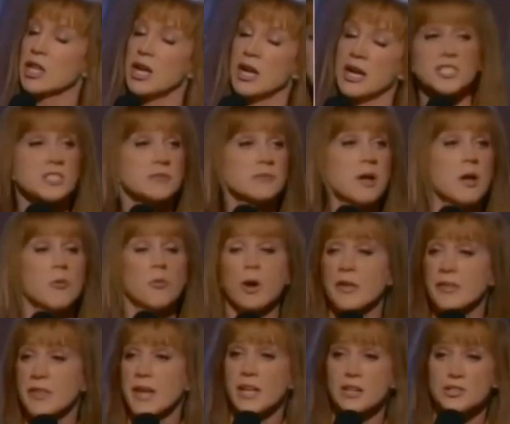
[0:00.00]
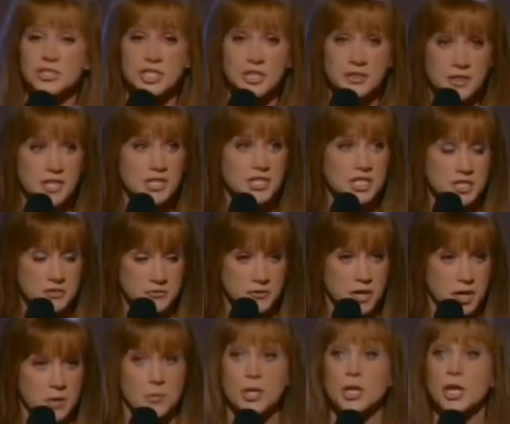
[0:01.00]
Now, first of all, where the hell does she think
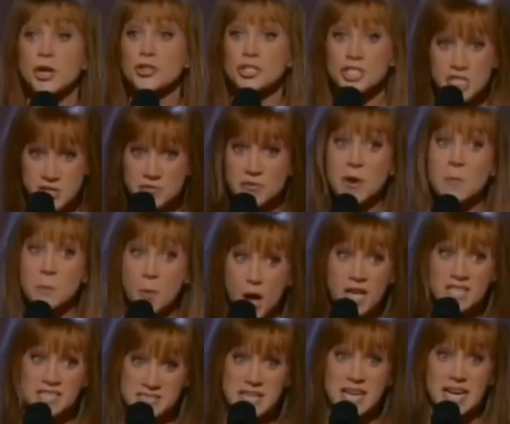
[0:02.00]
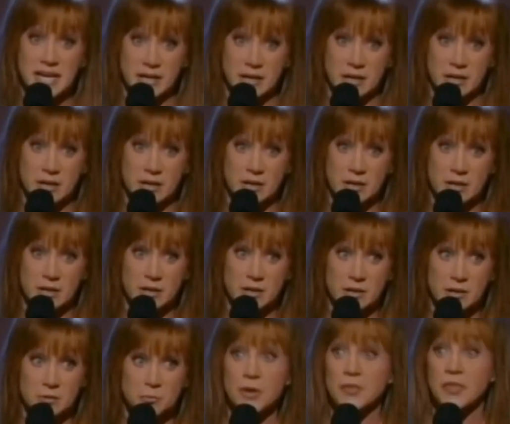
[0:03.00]
she's from? You know she's from Boston
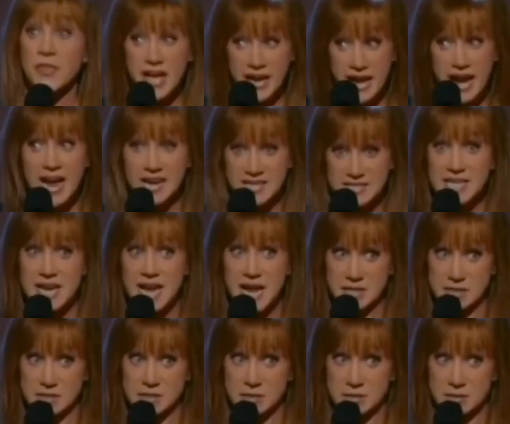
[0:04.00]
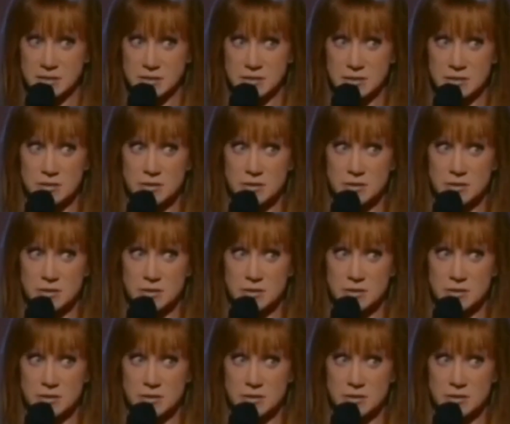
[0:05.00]
with that accent.